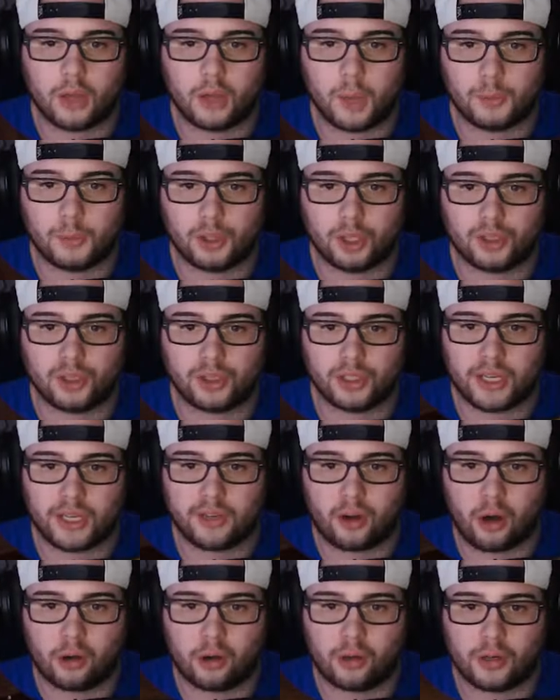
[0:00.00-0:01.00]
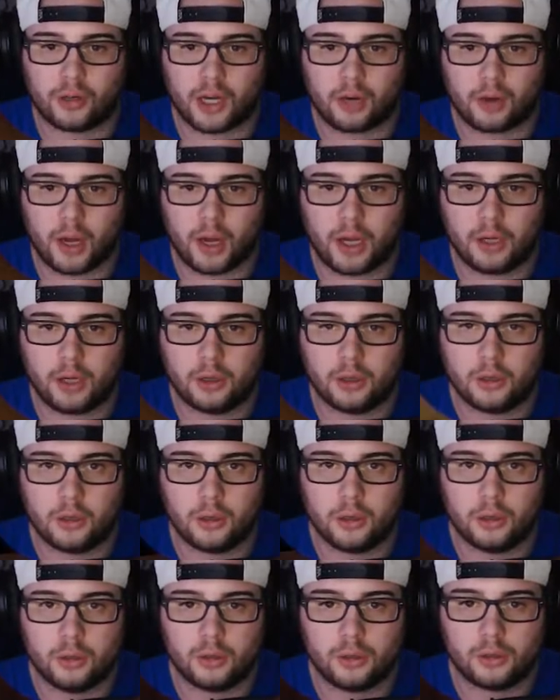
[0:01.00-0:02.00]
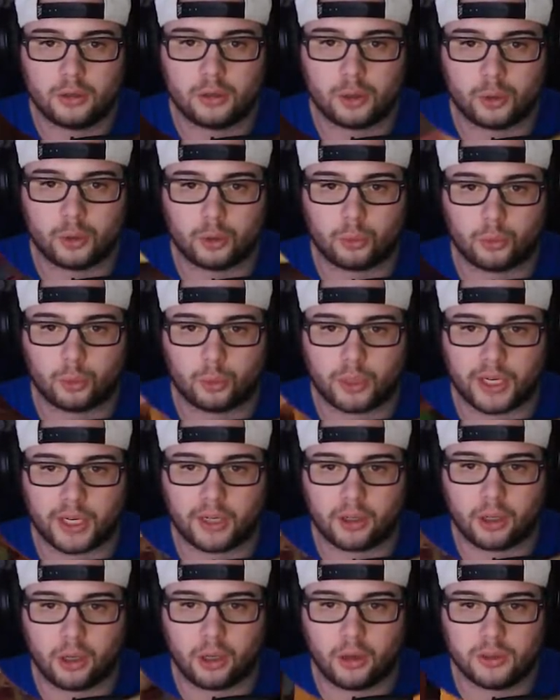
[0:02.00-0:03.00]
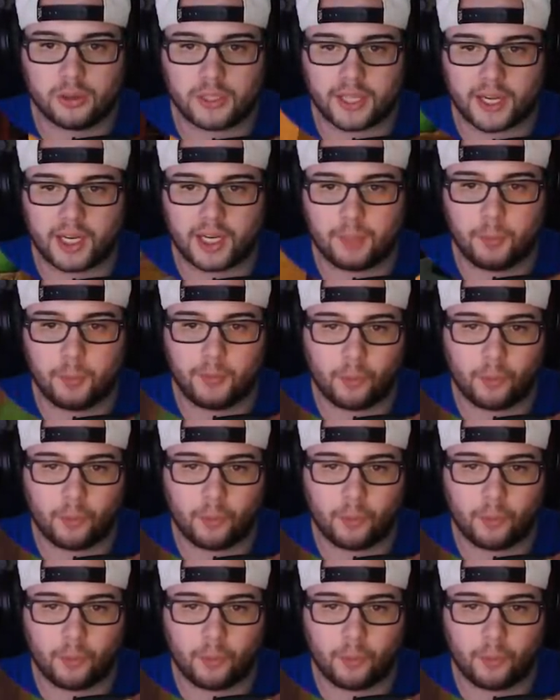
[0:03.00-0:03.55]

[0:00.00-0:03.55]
I'm sure it's gonna get harder now, right? Since we're getting close, I can hear him